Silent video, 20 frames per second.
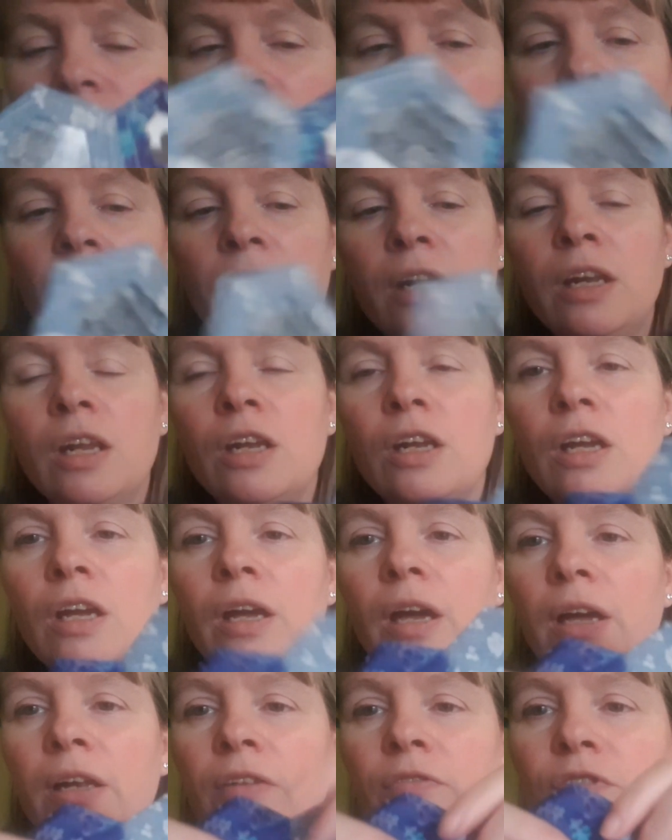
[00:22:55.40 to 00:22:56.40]
there, and
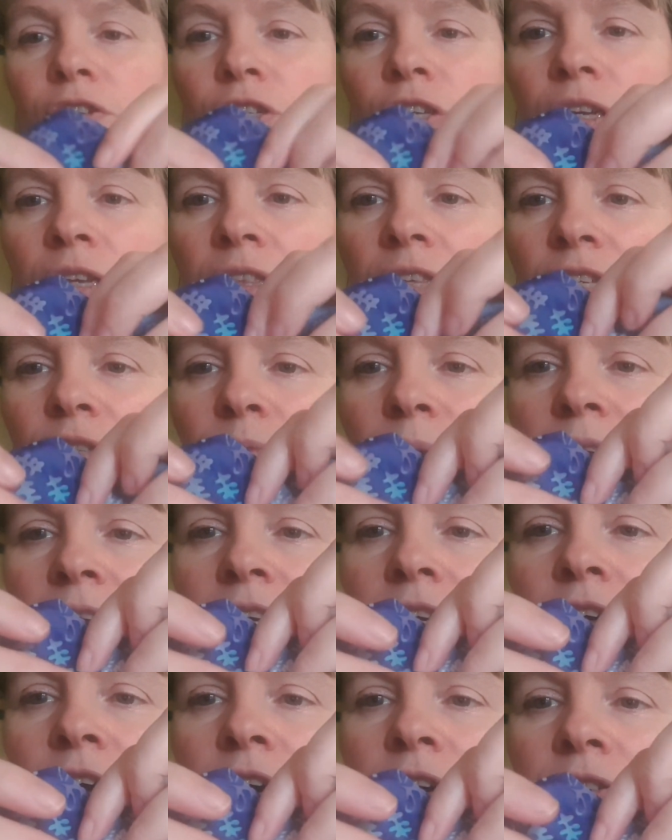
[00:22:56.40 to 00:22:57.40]
if you turn it this way,
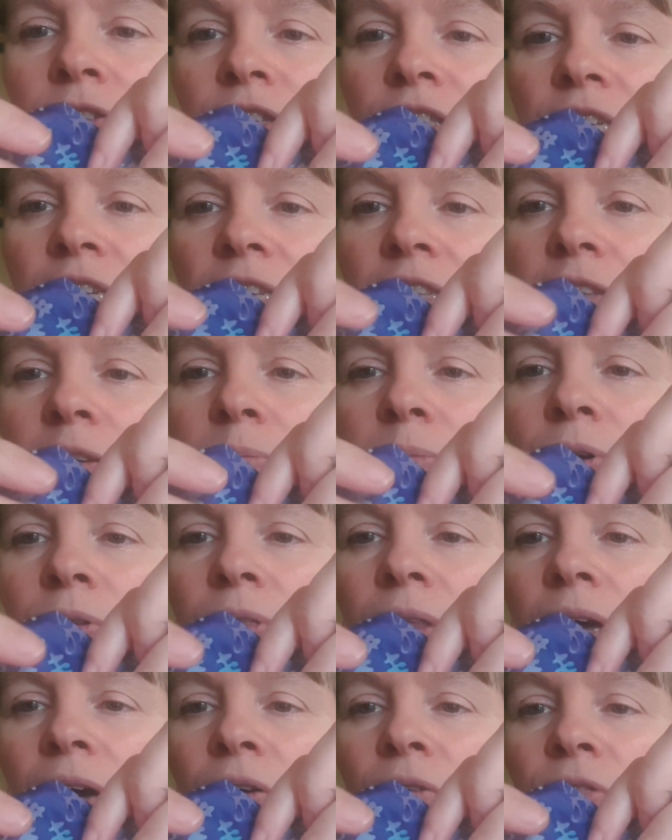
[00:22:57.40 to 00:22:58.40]
you can't see them
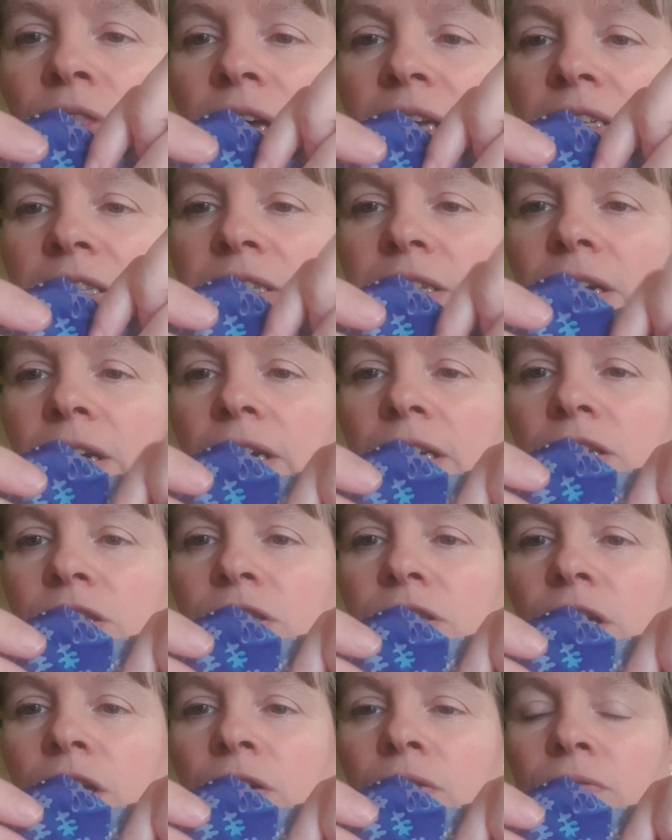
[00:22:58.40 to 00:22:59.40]
on that side,
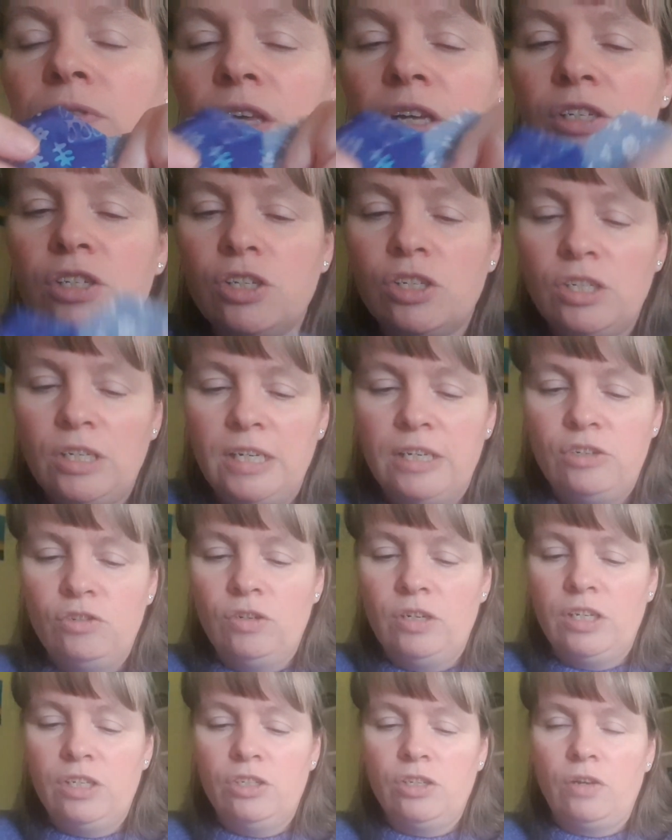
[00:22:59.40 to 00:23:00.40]
so they're just
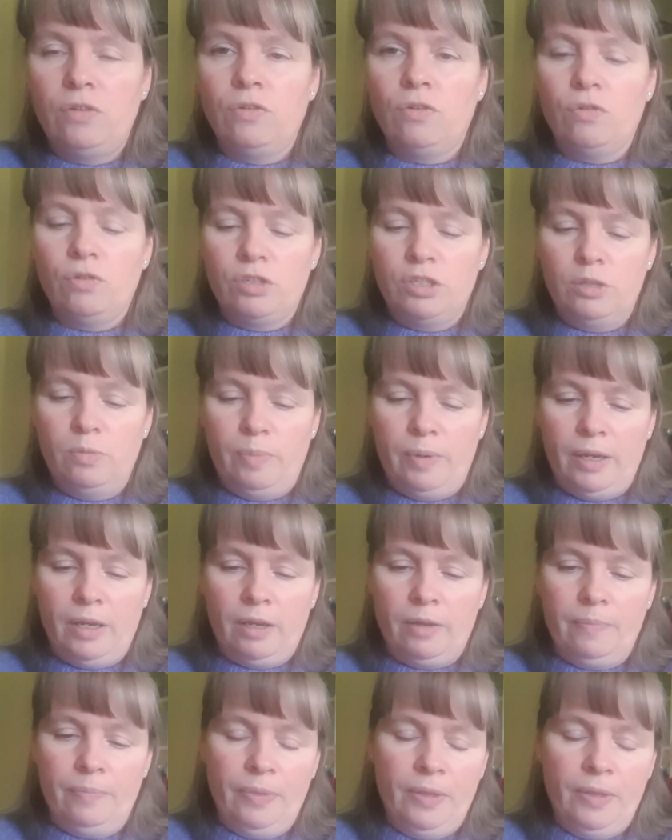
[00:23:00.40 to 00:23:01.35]
literally sewn across the back.